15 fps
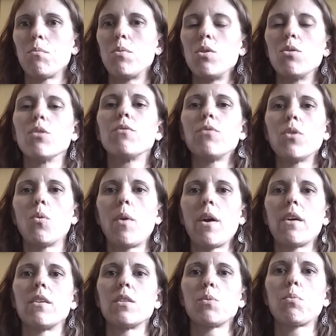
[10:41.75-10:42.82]
beautiful
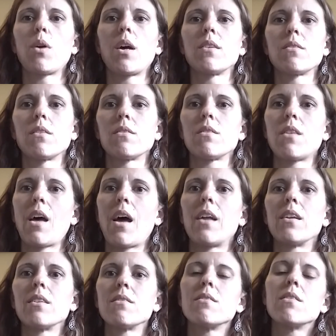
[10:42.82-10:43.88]
awareness process that
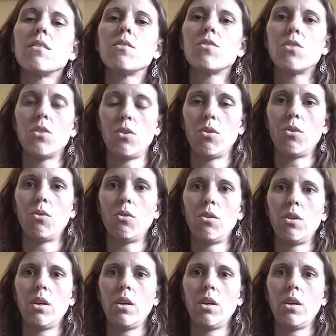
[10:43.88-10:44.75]
assists you